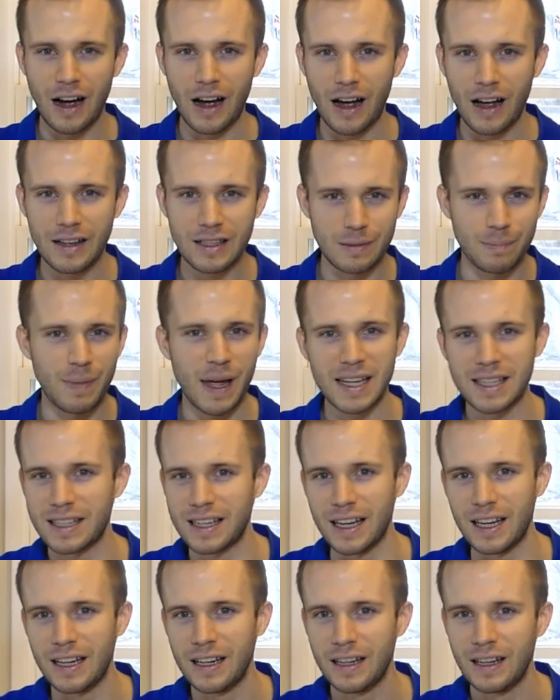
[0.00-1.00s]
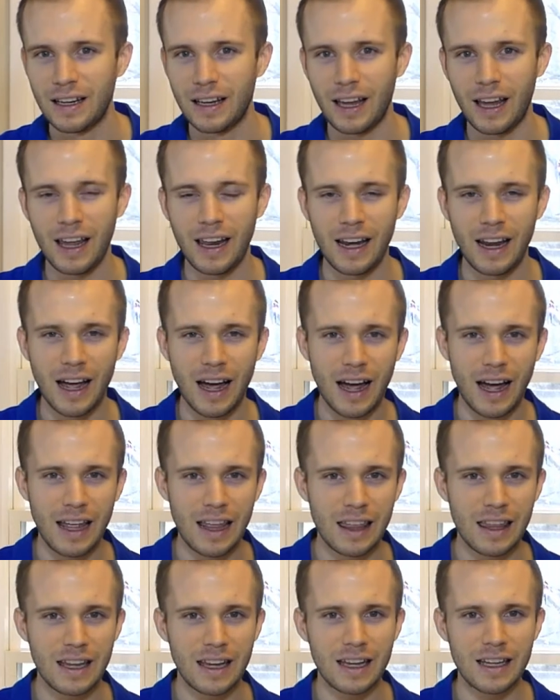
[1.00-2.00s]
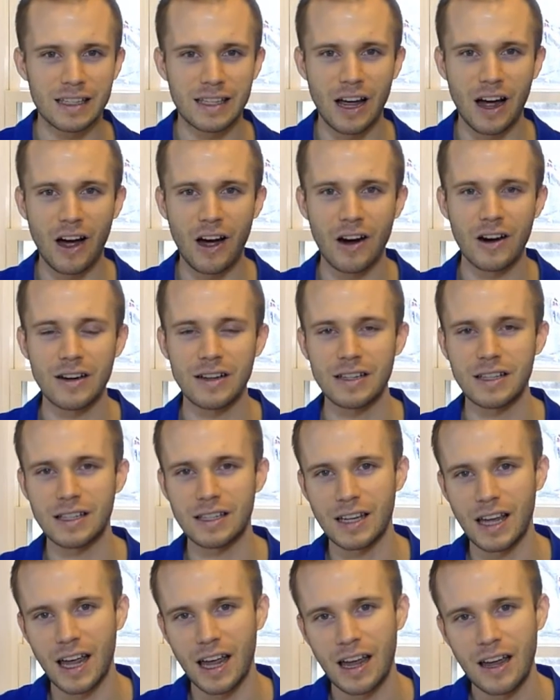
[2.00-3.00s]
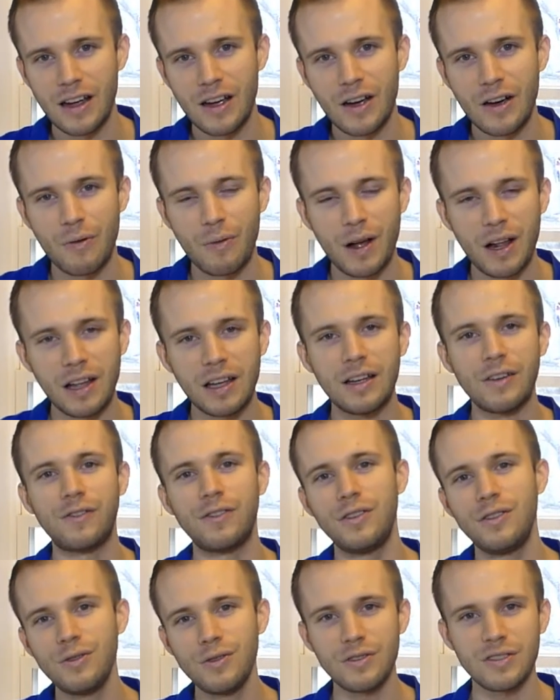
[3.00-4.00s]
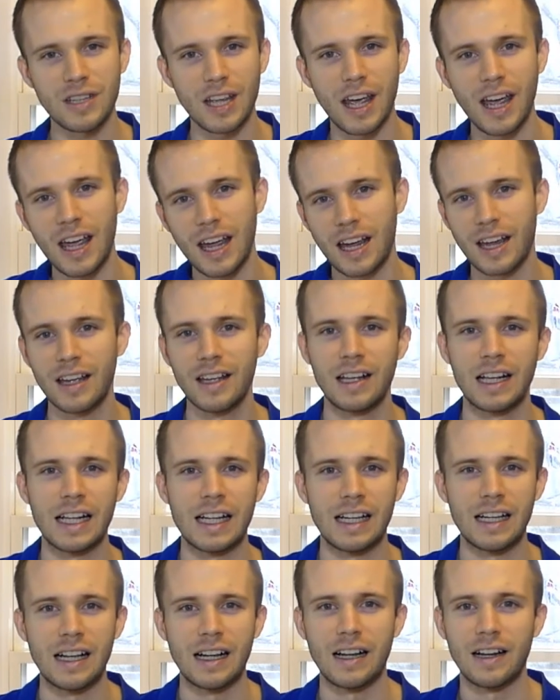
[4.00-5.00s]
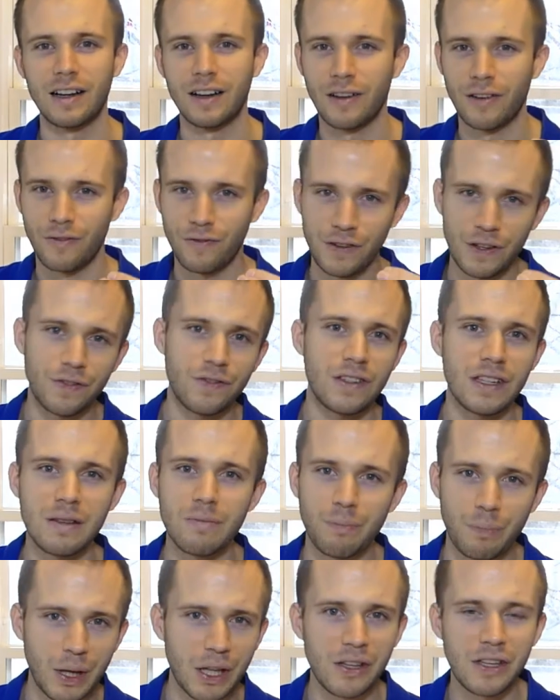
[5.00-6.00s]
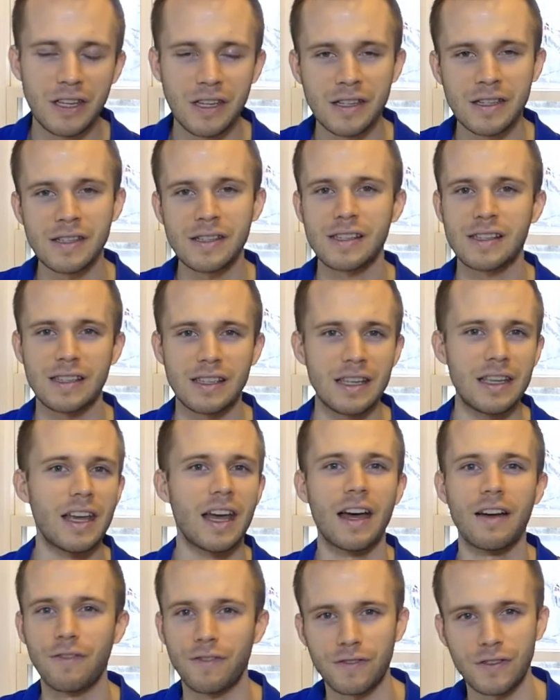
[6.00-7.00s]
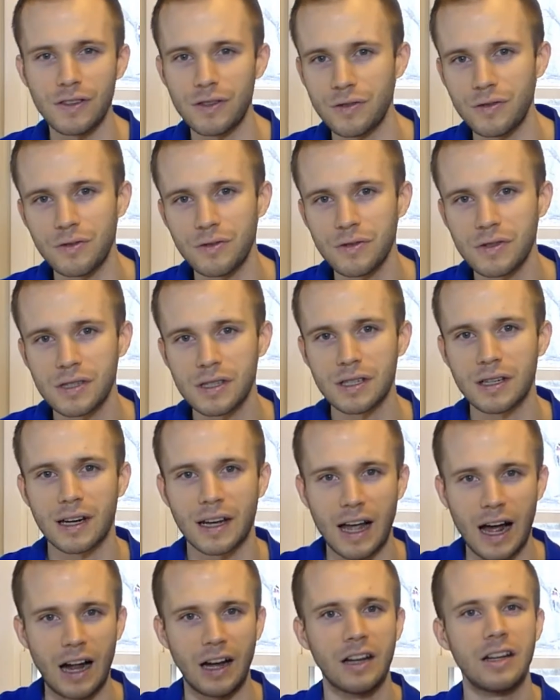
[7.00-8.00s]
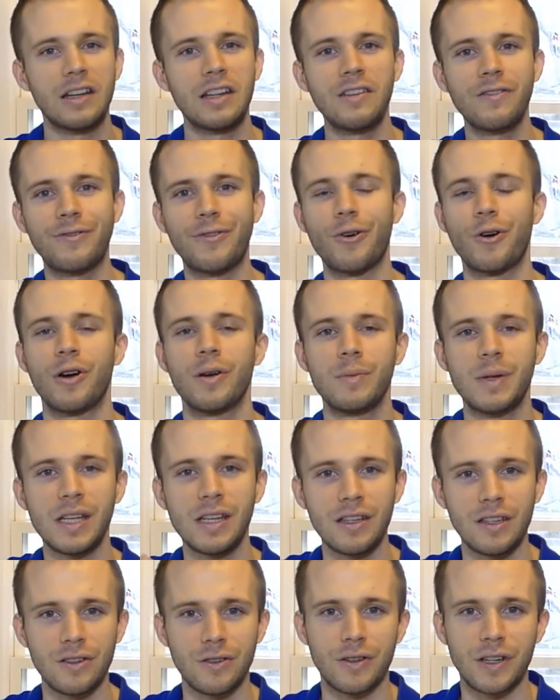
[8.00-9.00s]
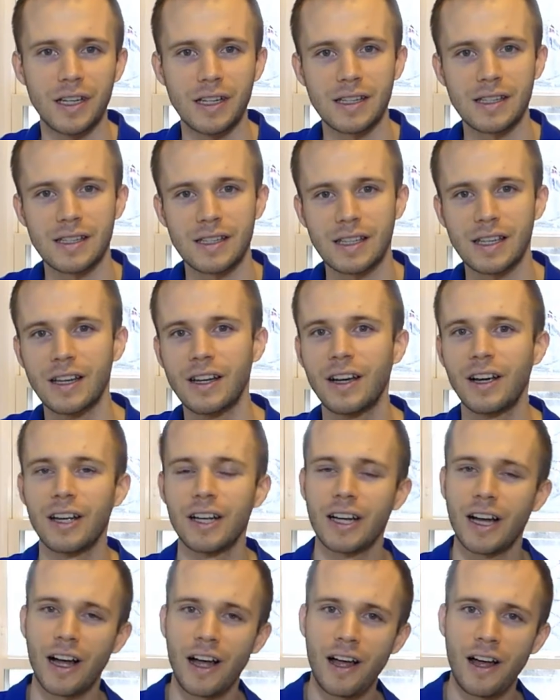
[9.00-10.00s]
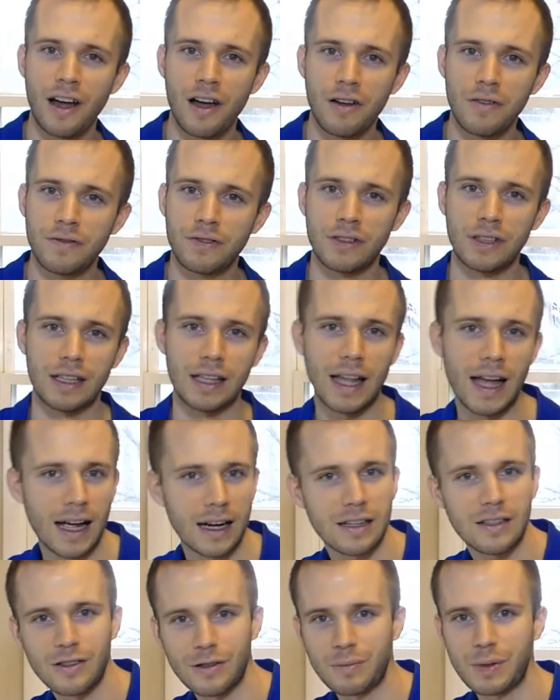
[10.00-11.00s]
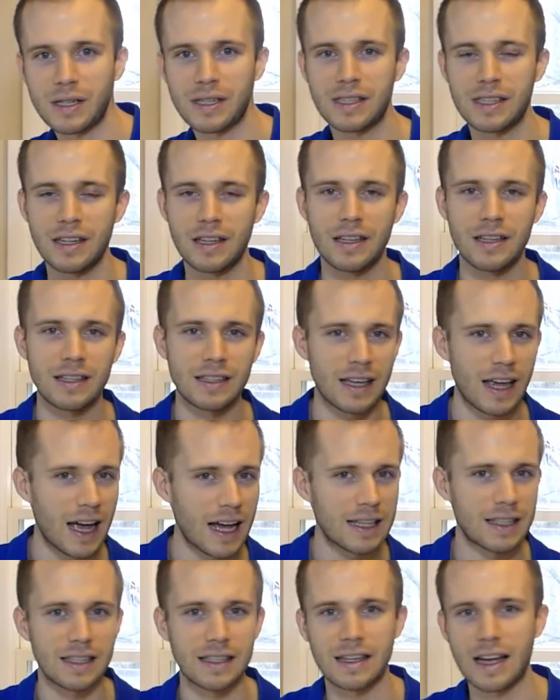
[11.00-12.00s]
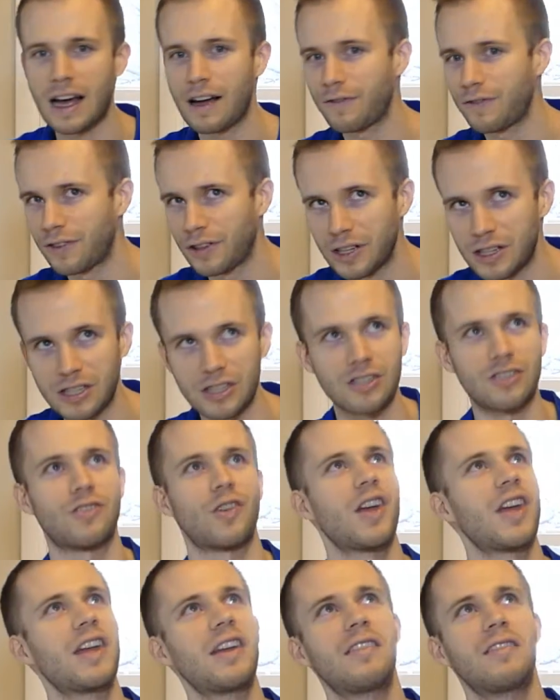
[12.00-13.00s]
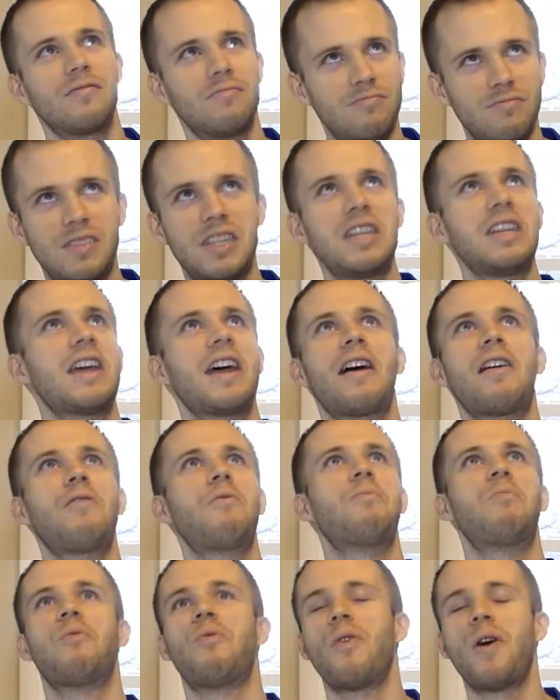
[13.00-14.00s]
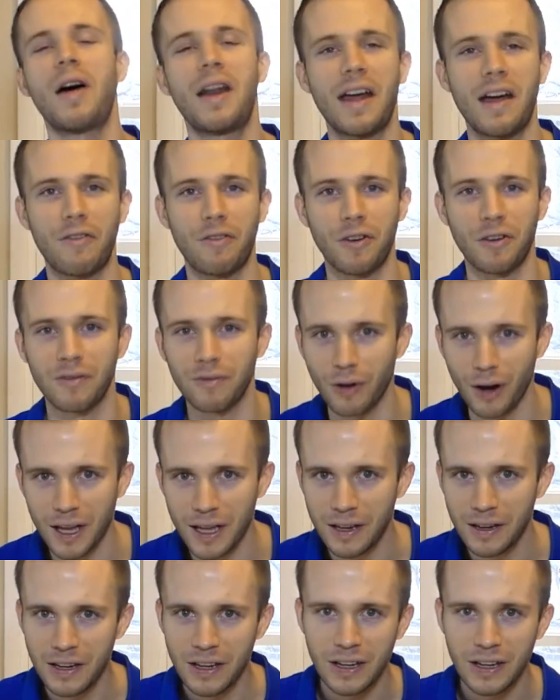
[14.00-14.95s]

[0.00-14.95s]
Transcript: it's messy. And I think it's hard to say, well, if you take 50 billion CFUs, colony forming units, of Lactobacillus acidophilus strain DL whatever, right?